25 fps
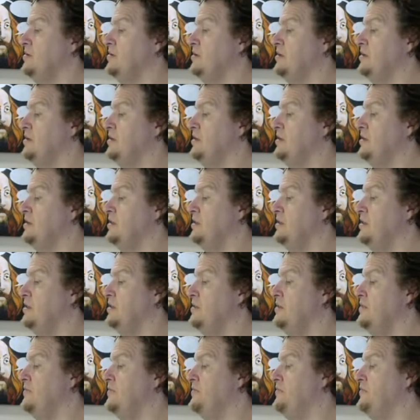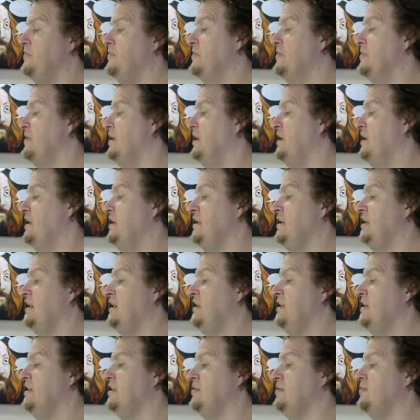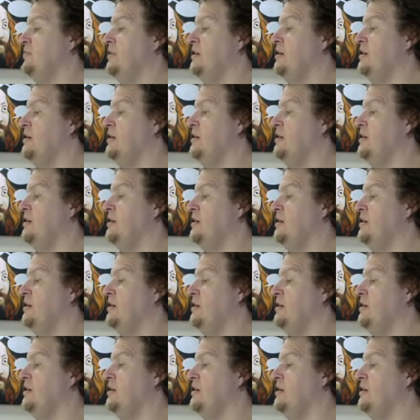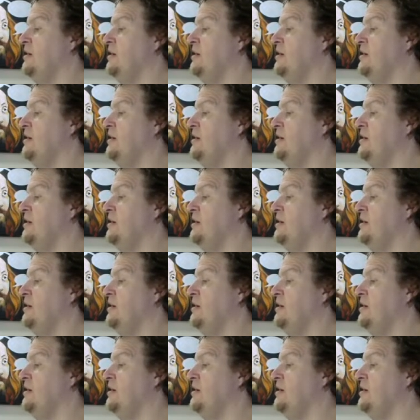I like the Power Ranger that was white.